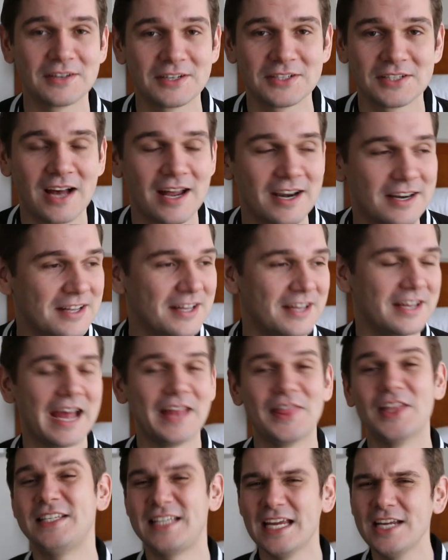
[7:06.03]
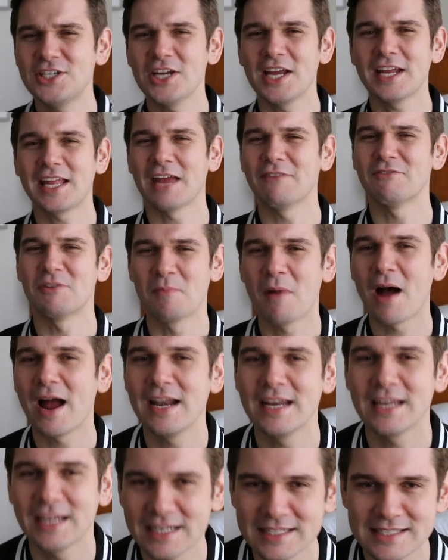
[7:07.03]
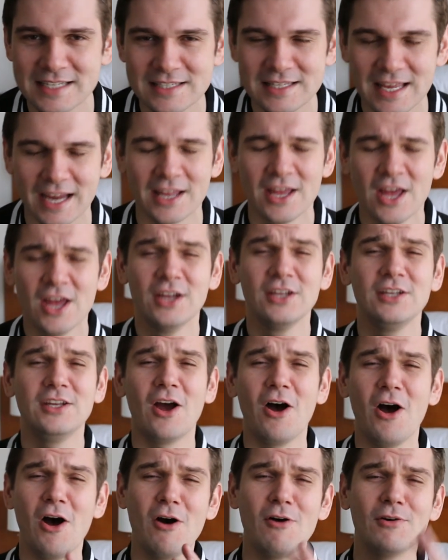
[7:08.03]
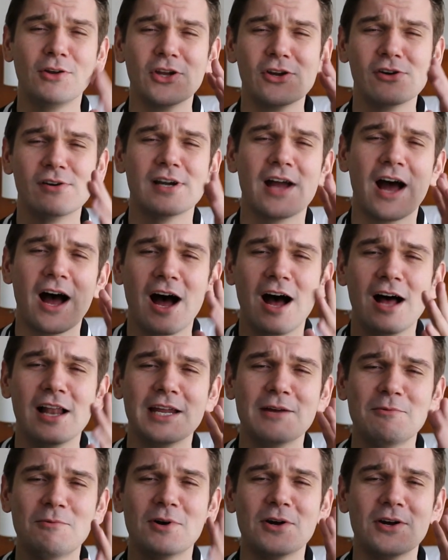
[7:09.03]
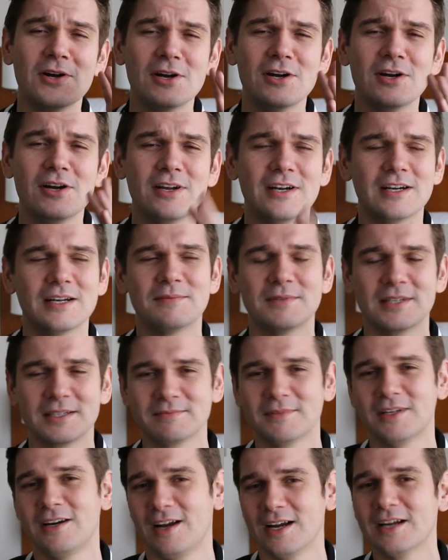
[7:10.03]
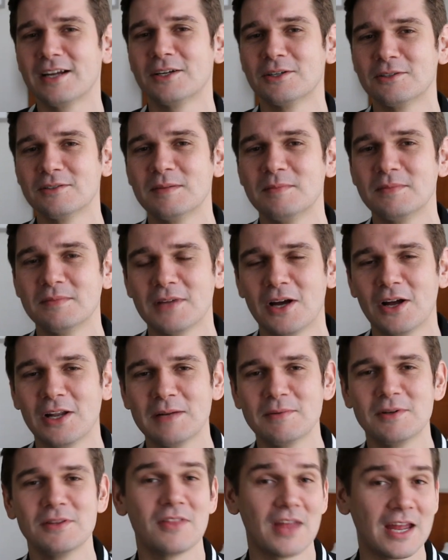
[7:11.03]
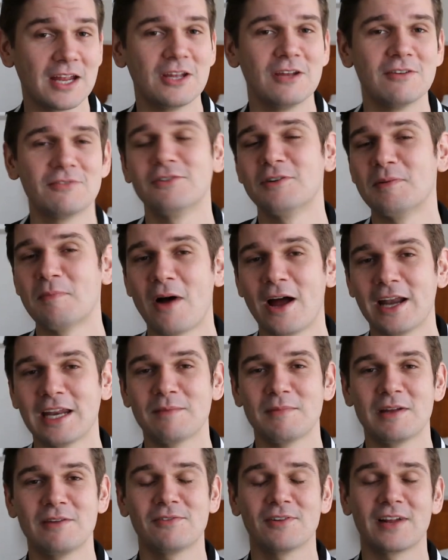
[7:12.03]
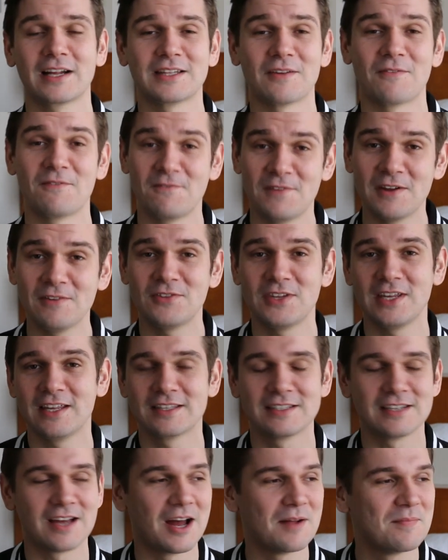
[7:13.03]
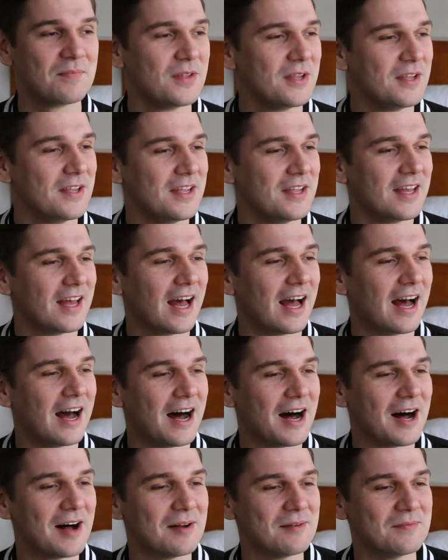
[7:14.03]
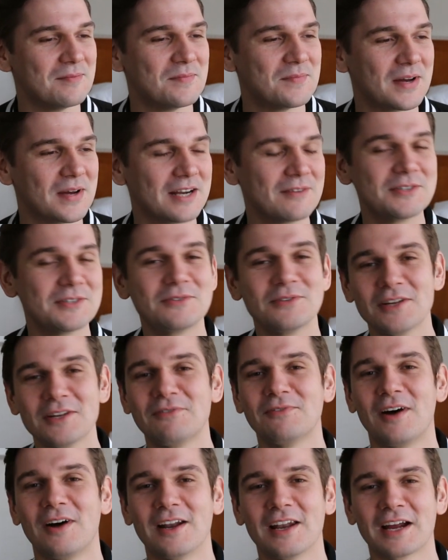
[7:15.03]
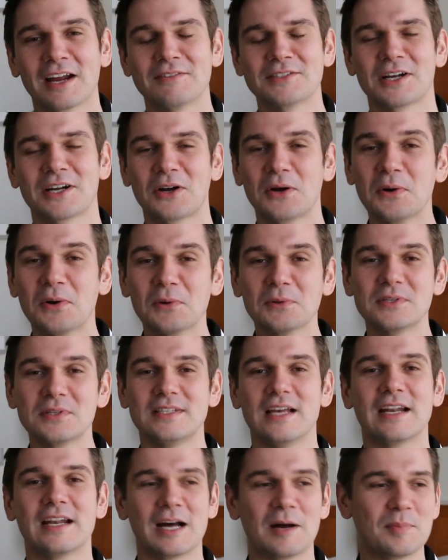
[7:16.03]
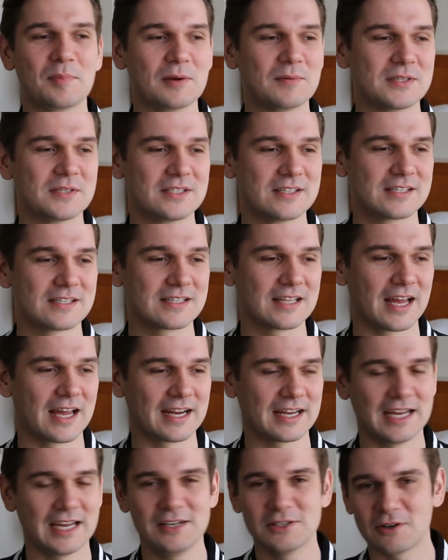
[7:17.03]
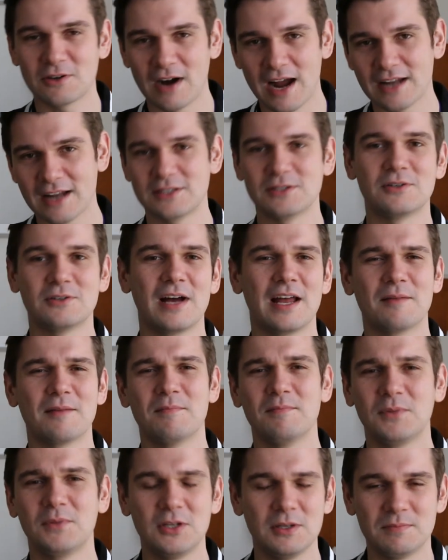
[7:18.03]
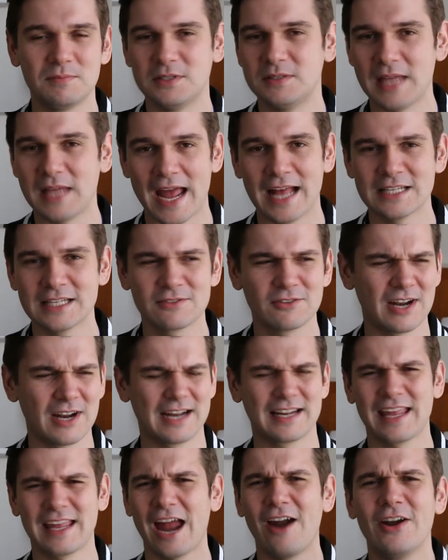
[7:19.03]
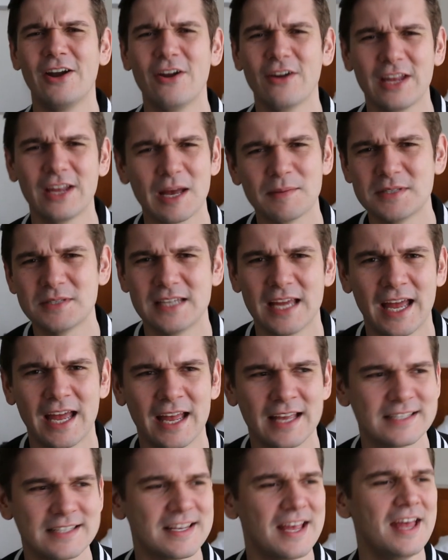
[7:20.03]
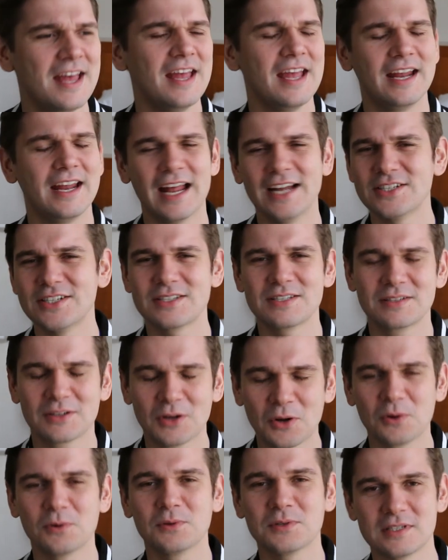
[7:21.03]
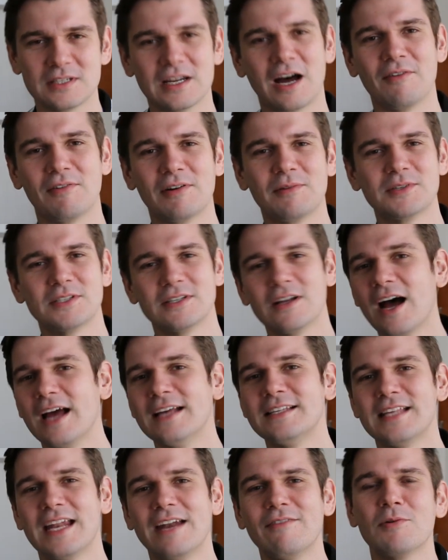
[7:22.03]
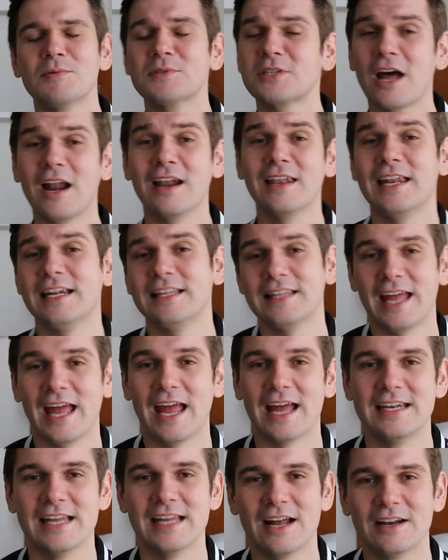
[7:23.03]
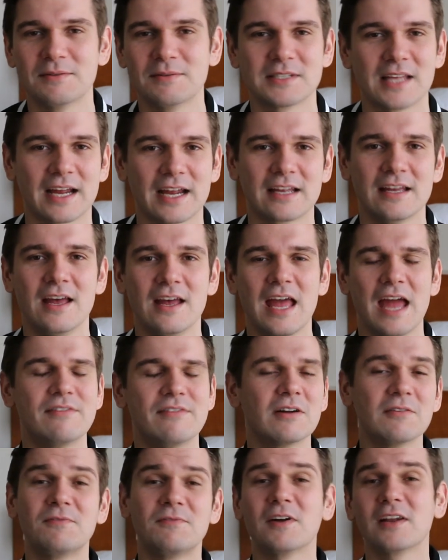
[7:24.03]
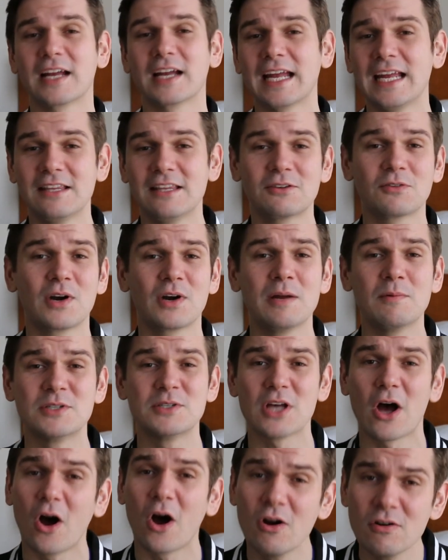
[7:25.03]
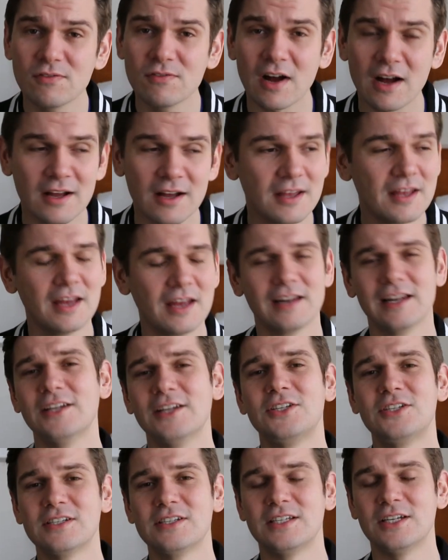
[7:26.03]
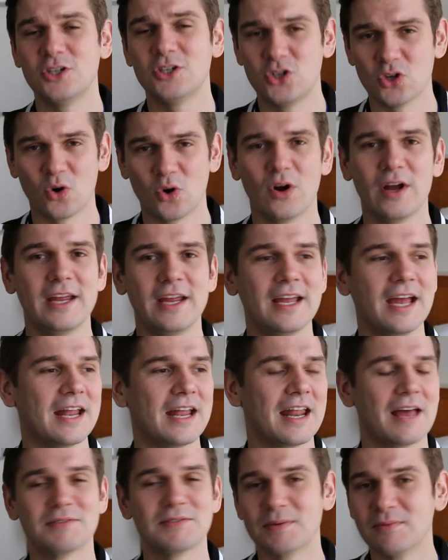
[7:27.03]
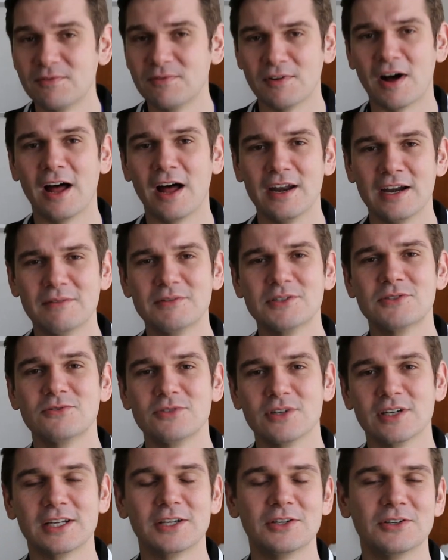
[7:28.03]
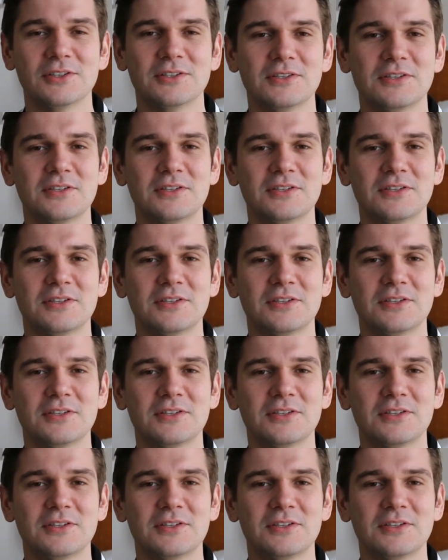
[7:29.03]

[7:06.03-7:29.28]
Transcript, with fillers: Excited. And the DJ kept reminding us, he's like, yo, you're in Hollywood. And I'm like, all right, cool, I'm in Hollywood. Thank you for reminding me for like the 50th time. But it was really fun. Like it was a cool setup. It was just like indoor, outdoor, had a huge dance floor, had karaoke upstairs. It had just cool stuff and it was nice. And everyone was kind of letting their hair down. It was like, everyone felt like E3 was over. Let's just enjoy and have some fun, and it was really good.